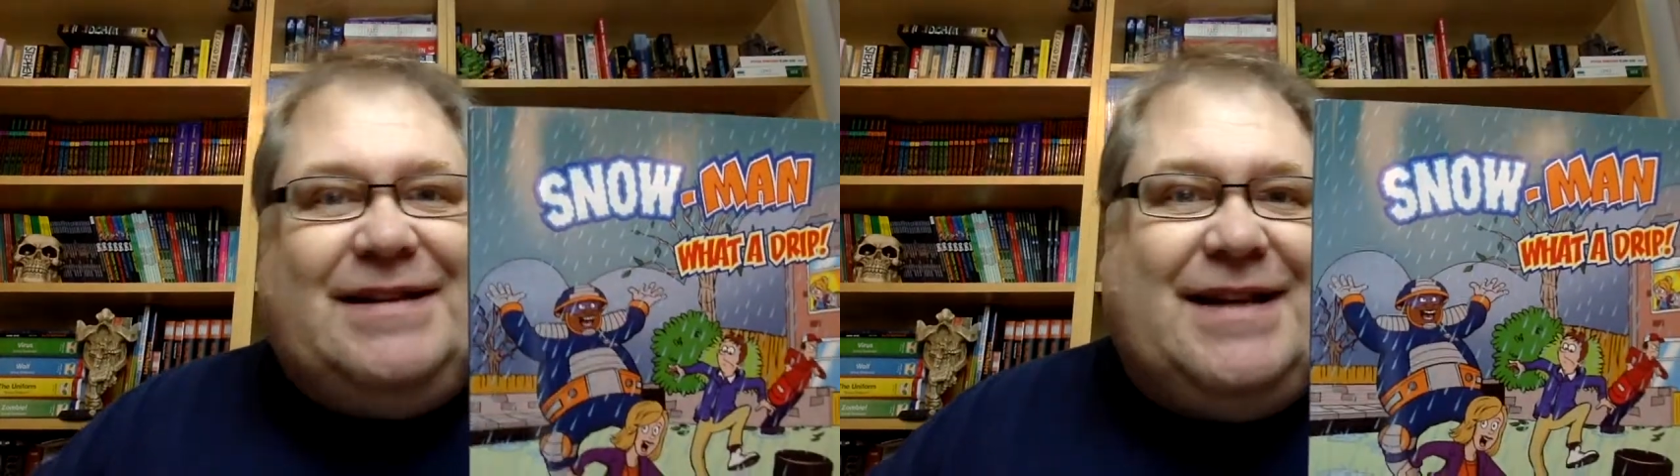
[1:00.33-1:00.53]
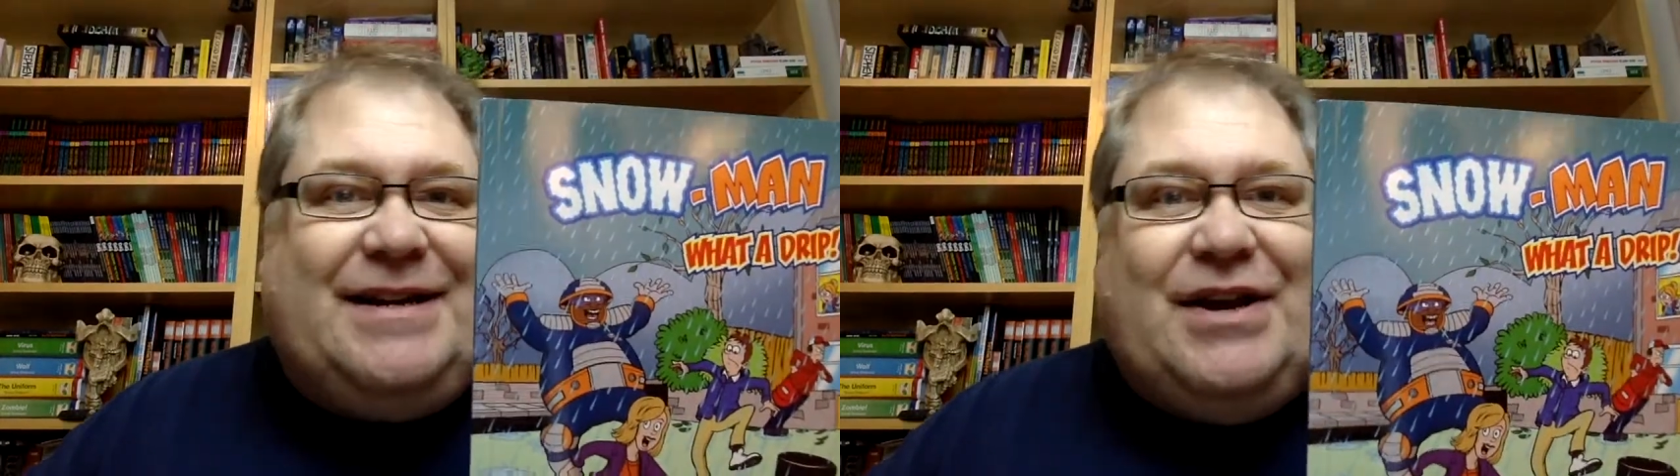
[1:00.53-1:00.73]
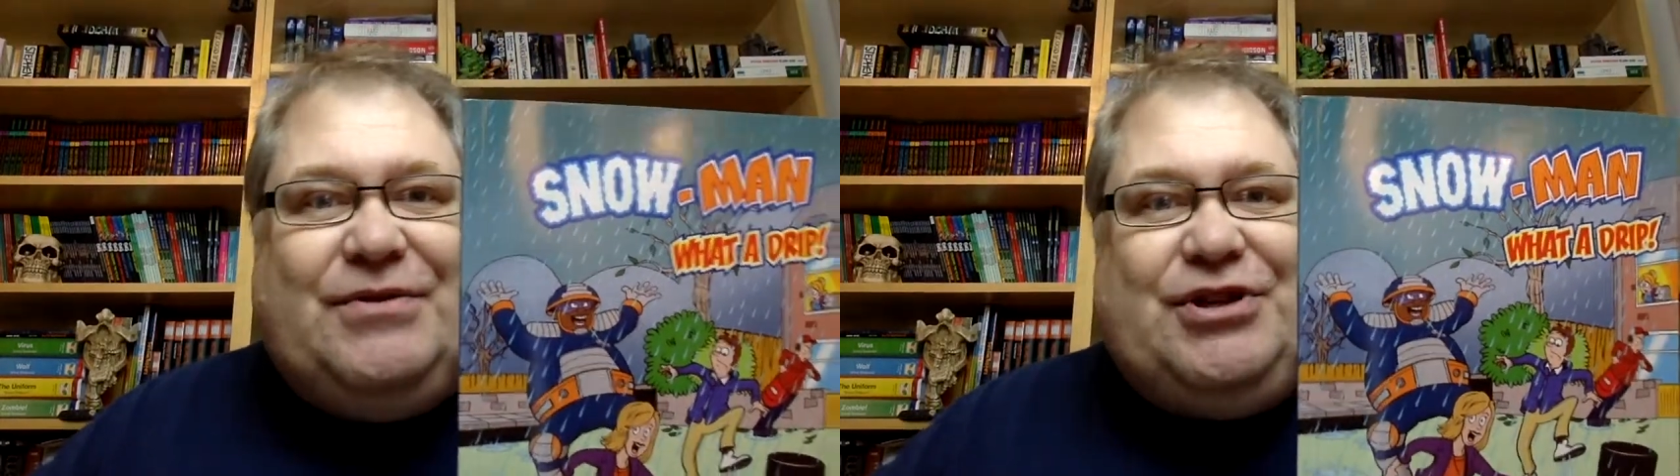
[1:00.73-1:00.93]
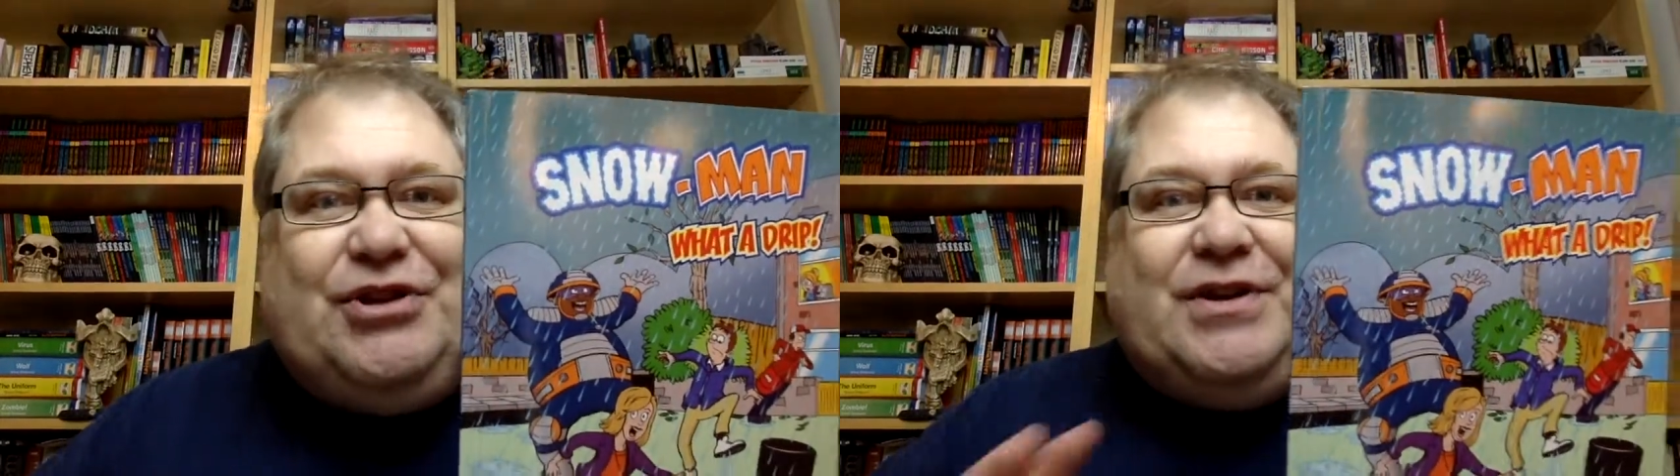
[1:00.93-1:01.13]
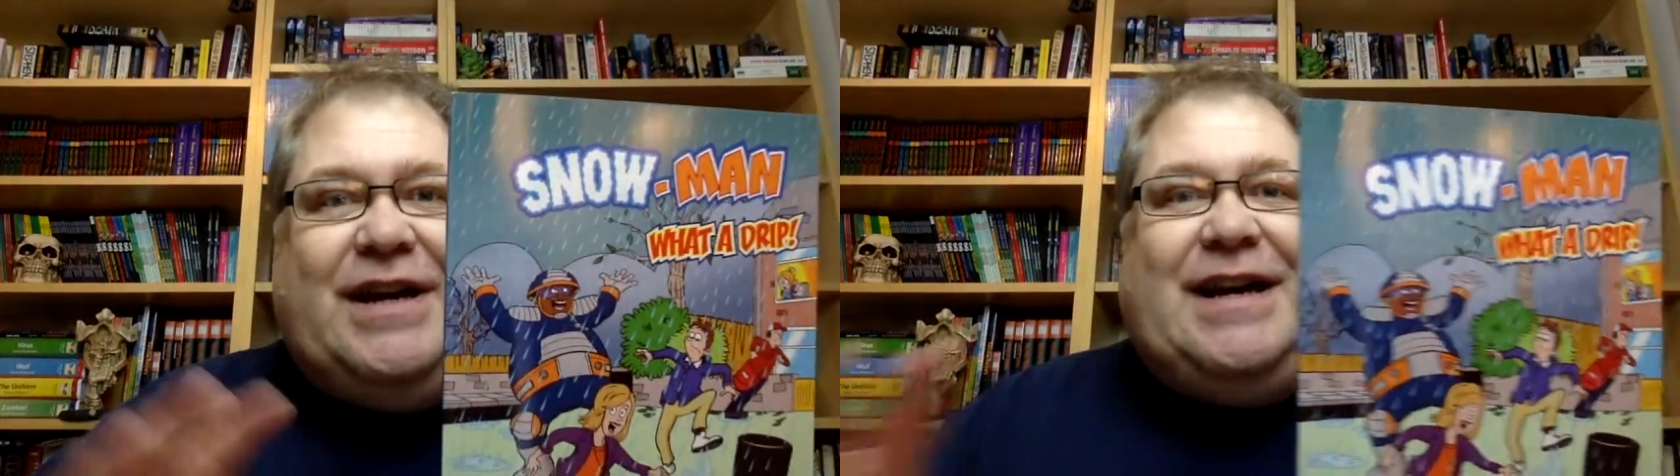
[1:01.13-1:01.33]
I know,
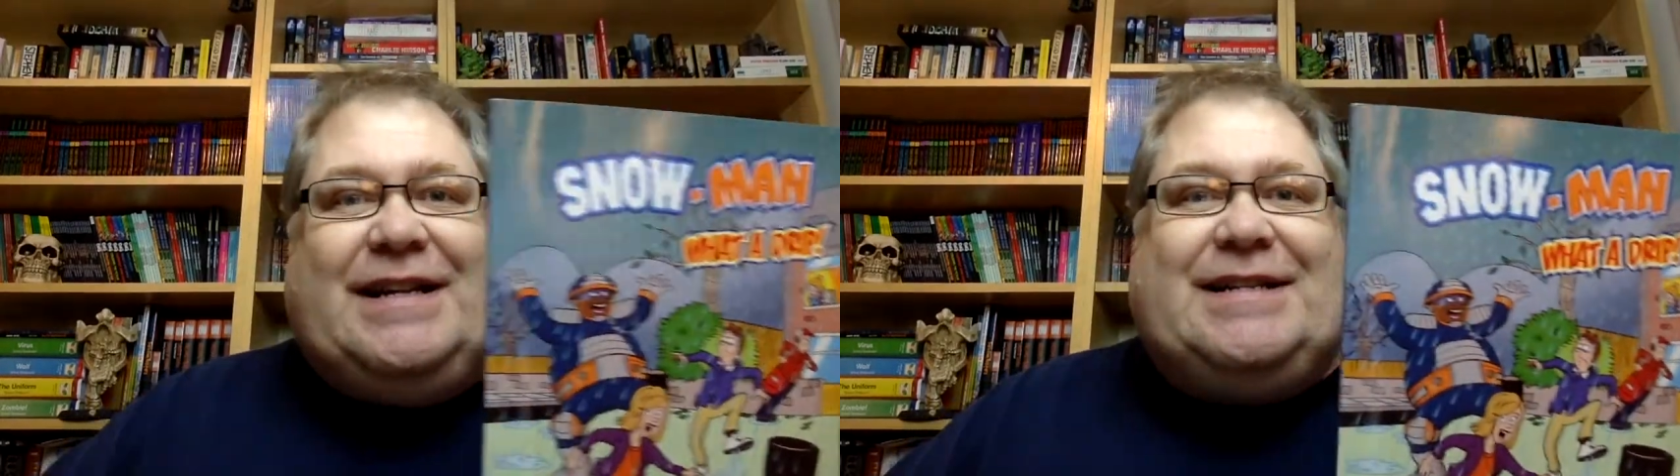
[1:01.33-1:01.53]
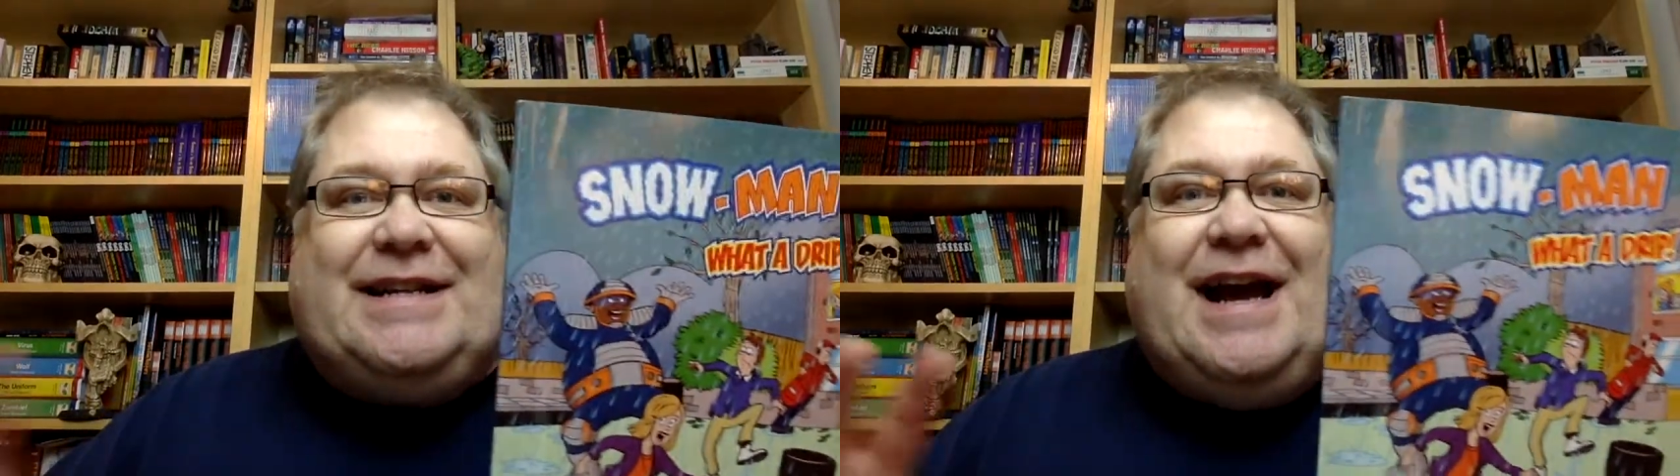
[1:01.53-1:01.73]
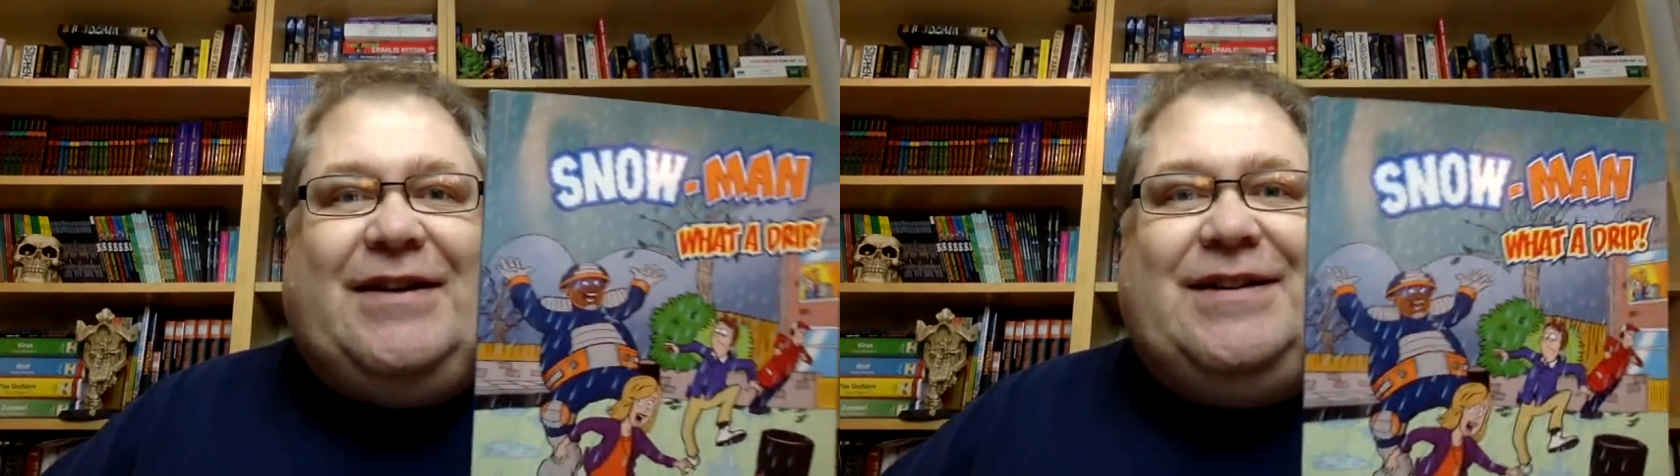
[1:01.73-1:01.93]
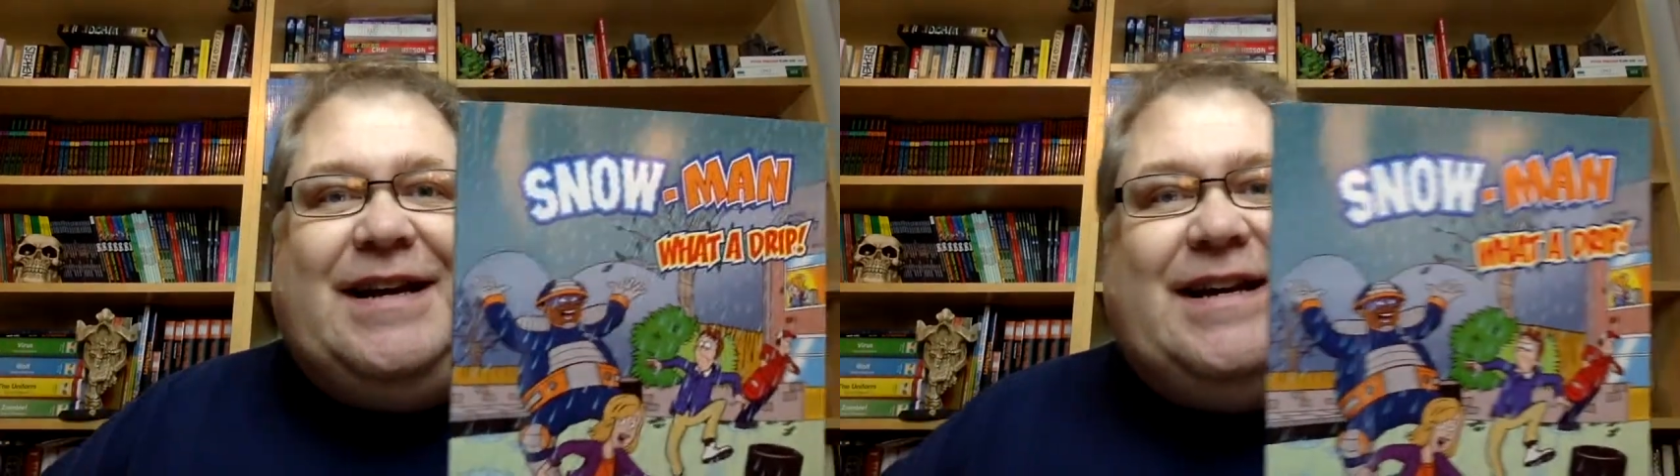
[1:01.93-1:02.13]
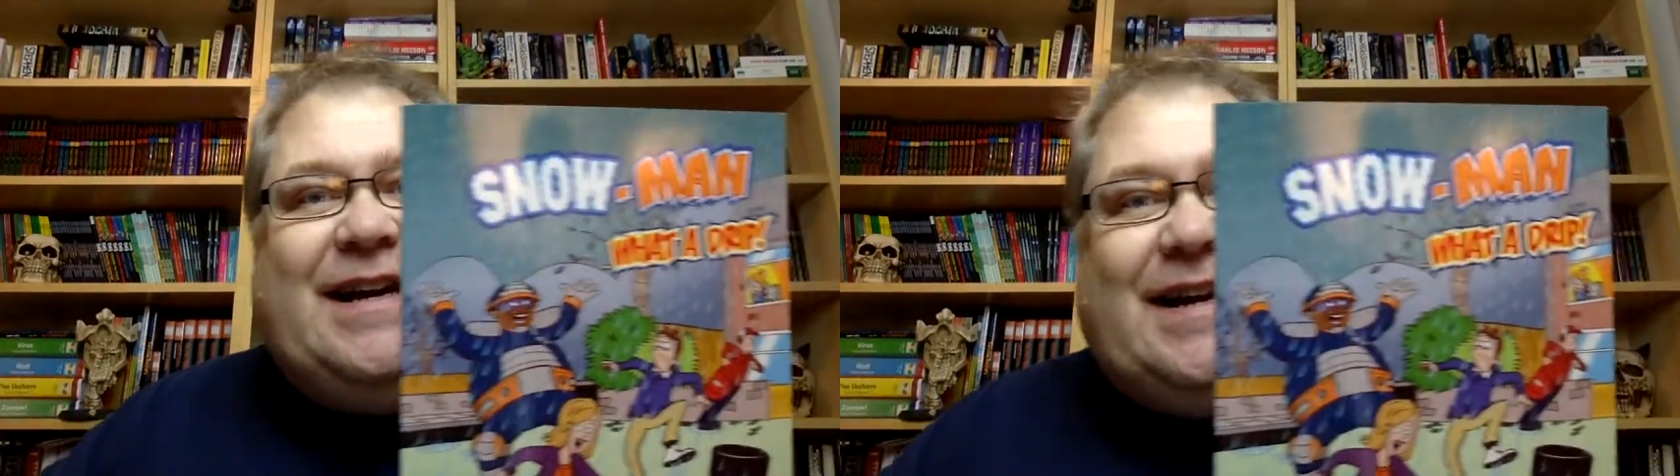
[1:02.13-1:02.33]
chucking it down.
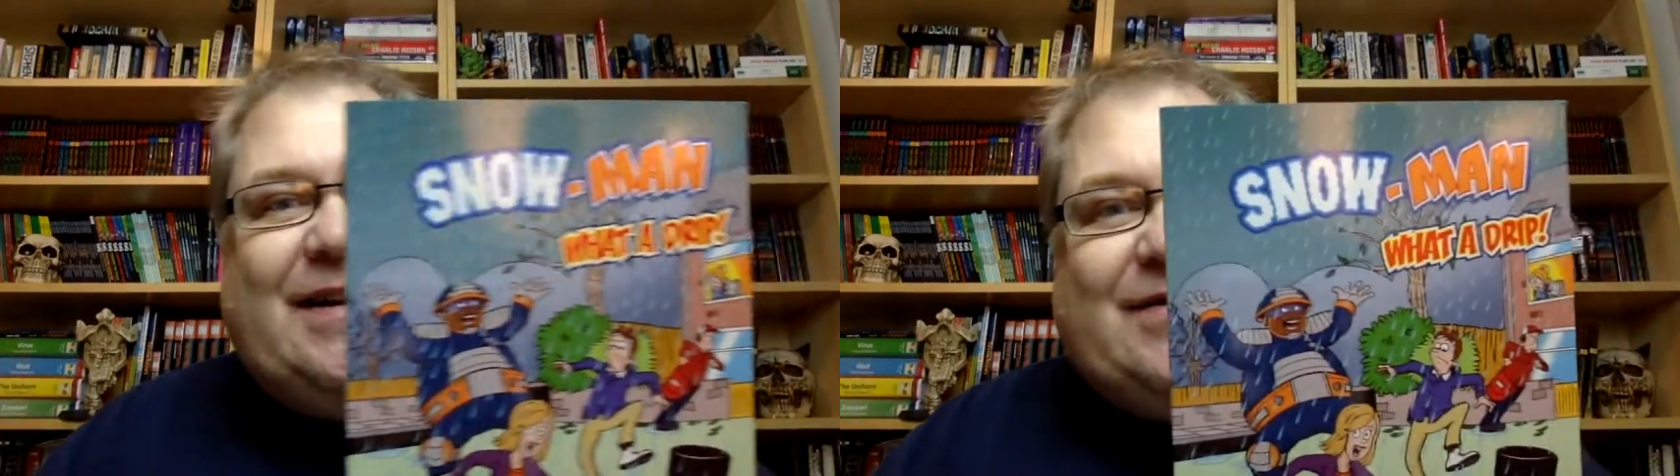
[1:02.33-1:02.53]
Yeah, you get it?